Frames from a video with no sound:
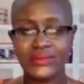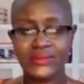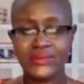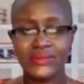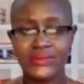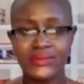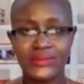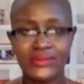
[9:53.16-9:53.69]

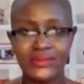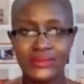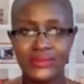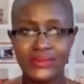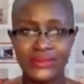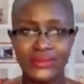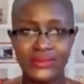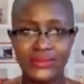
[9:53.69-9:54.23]

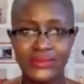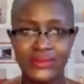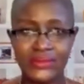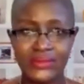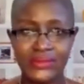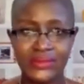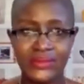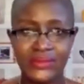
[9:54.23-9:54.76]

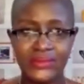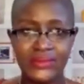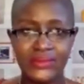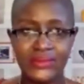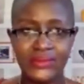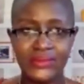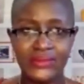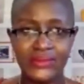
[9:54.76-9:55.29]

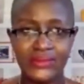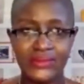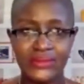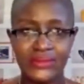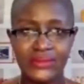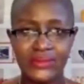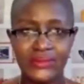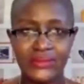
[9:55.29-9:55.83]

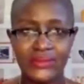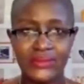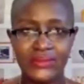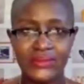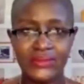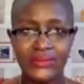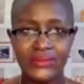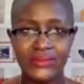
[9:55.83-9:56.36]

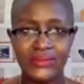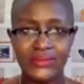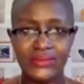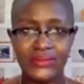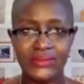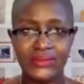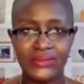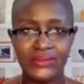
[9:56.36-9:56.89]

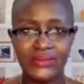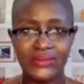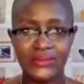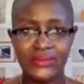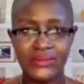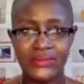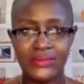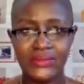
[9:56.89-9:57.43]

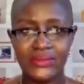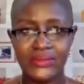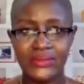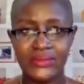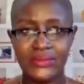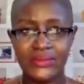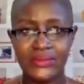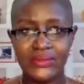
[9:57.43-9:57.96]

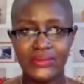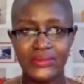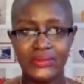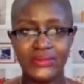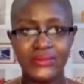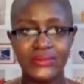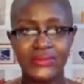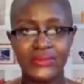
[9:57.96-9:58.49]

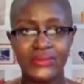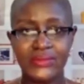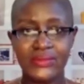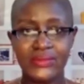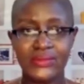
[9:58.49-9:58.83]
[no speech]